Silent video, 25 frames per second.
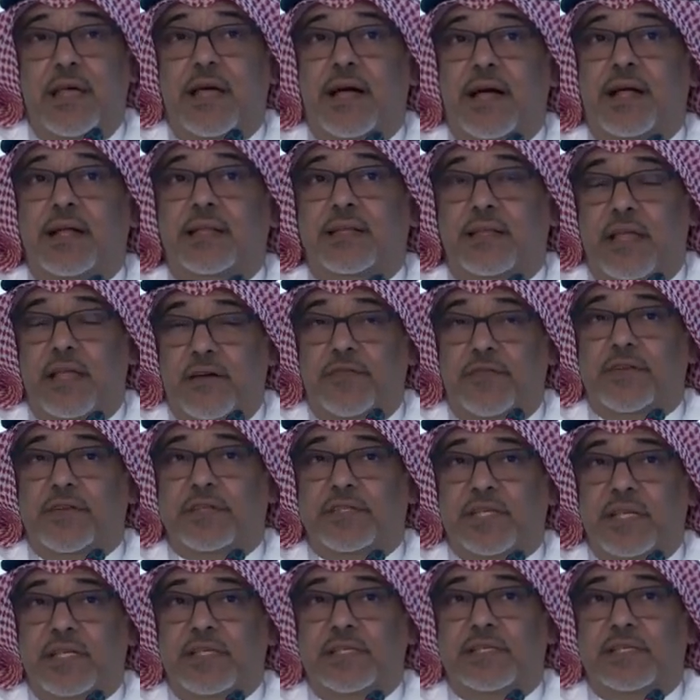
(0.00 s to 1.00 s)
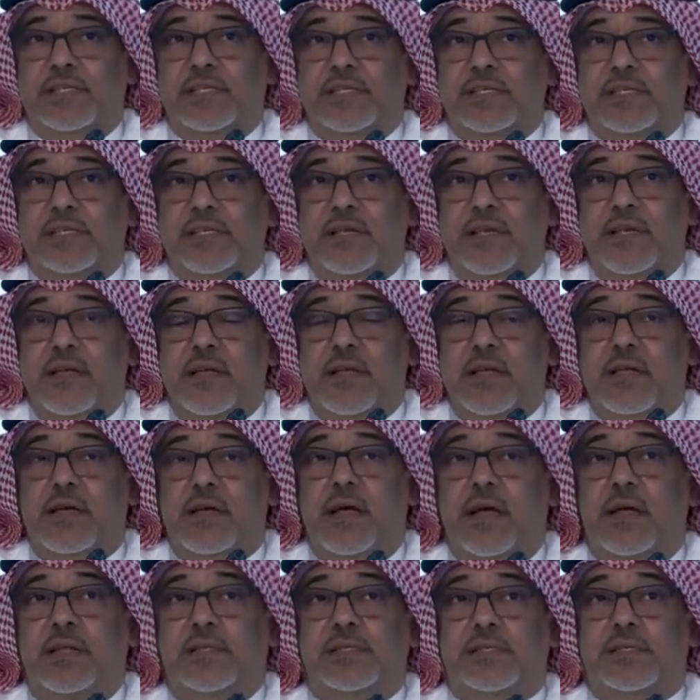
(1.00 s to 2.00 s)
and ever since
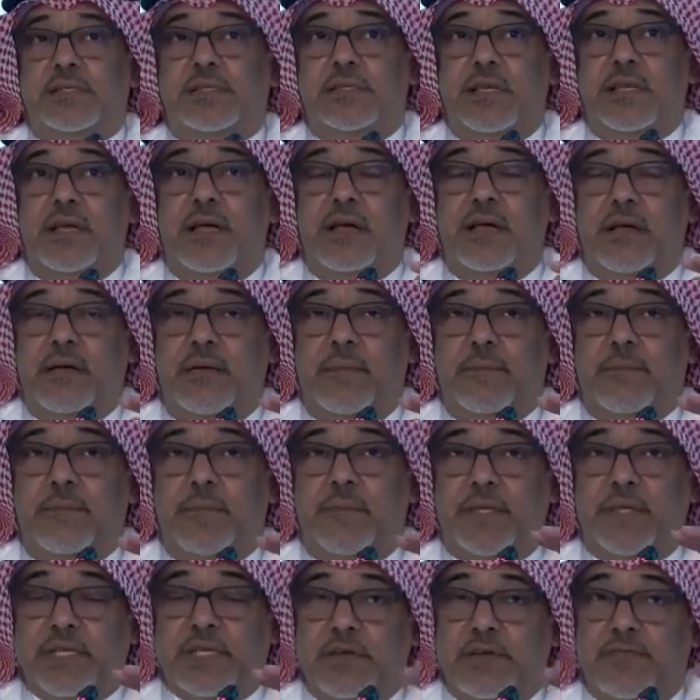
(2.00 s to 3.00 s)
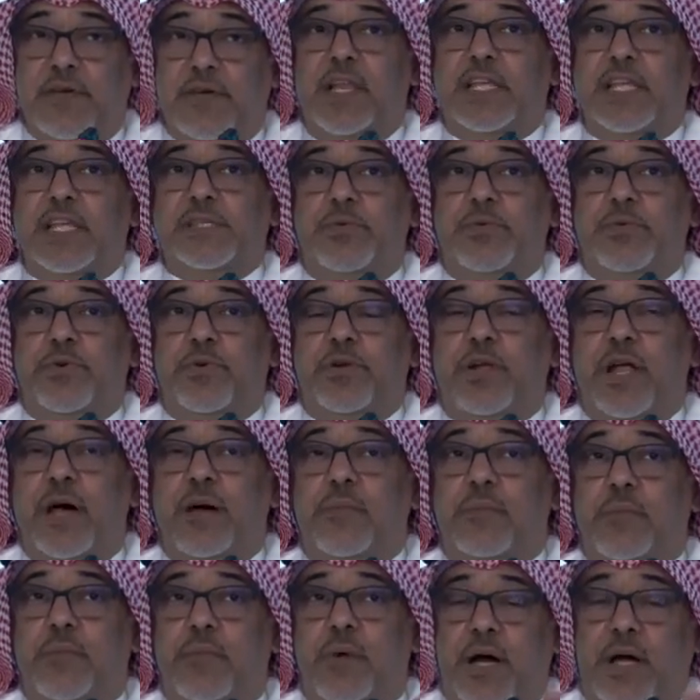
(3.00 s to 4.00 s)
it's the surveillance
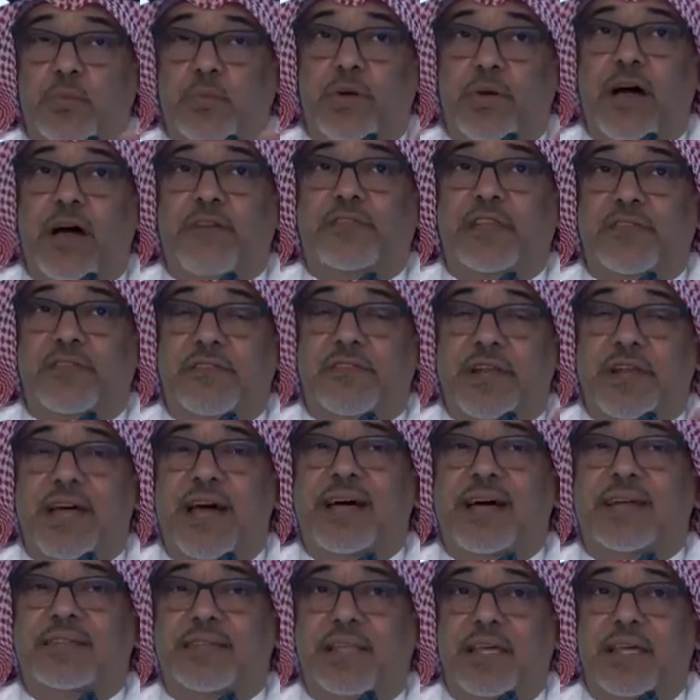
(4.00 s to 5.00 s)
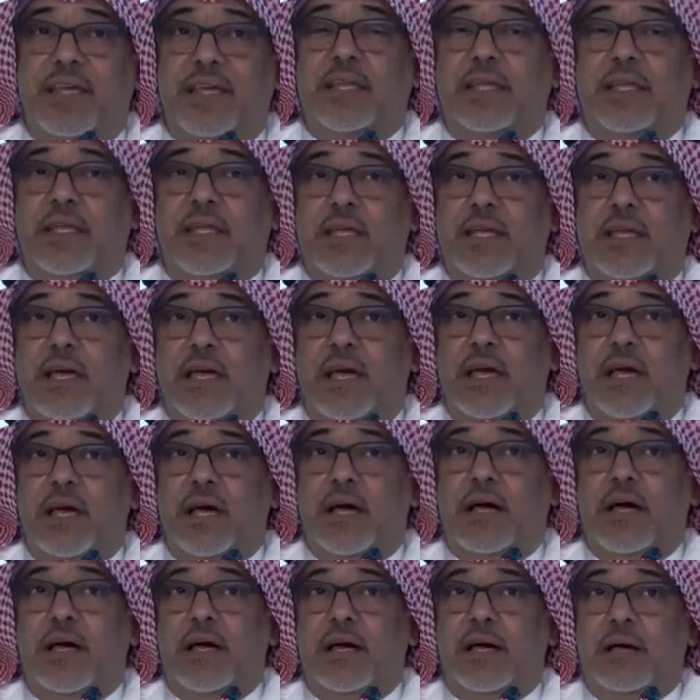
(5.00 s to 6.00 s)
program, and we have never had any
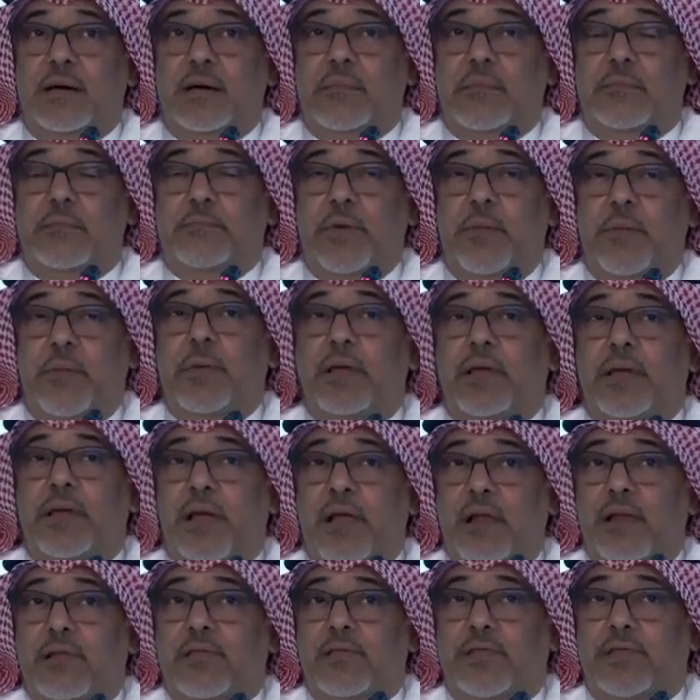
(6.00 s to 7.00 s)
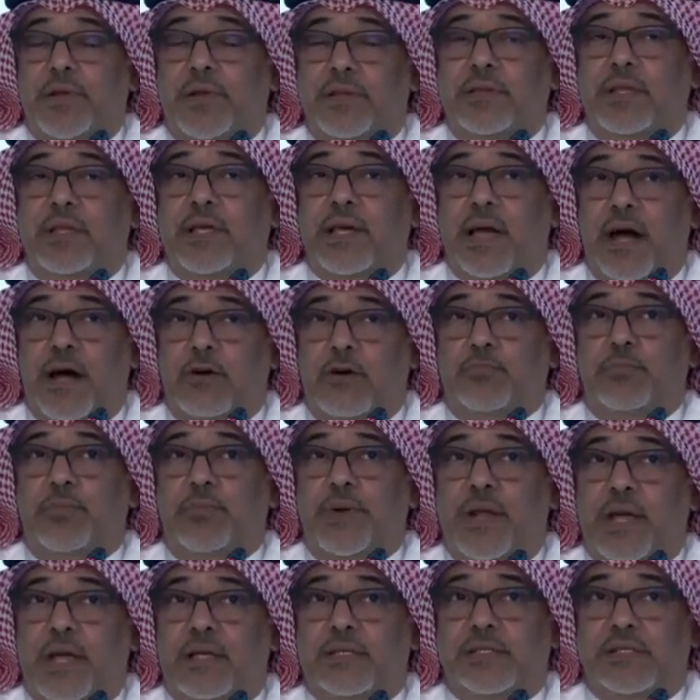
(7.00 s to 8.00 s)
public health threatening
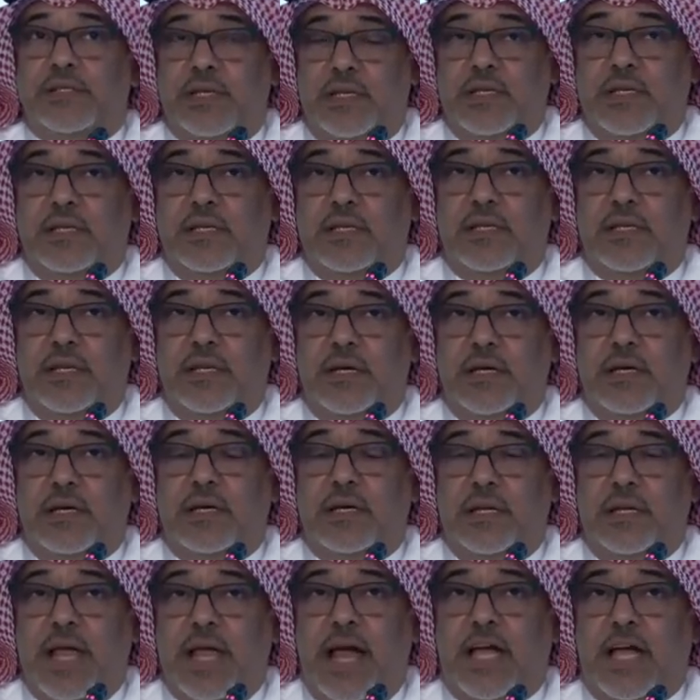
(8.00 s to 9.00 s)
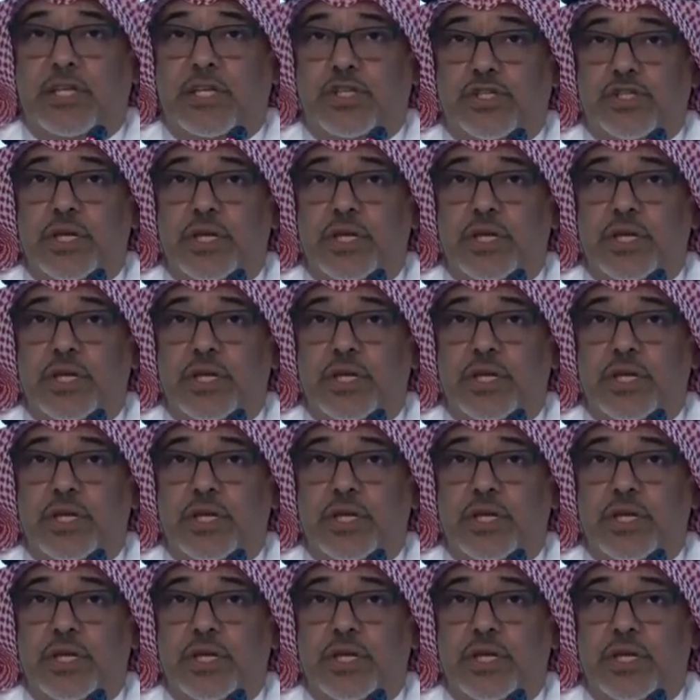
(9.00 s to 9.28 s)
outbreaks in Hajj.